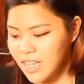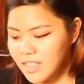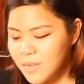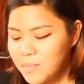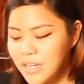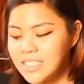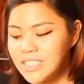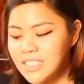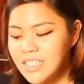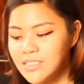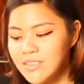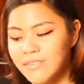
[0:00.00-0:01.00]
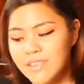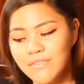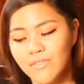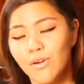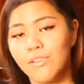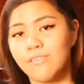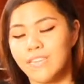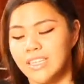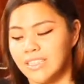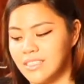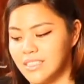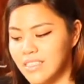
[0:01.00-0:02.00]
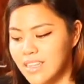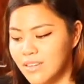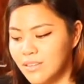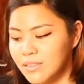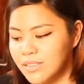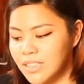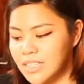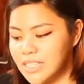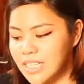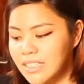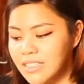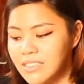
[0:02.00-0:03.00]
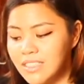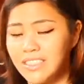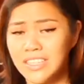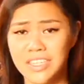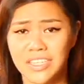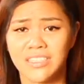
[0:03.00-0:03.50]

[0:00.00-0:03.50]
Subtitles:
The processes of involving the stakeholders in its initial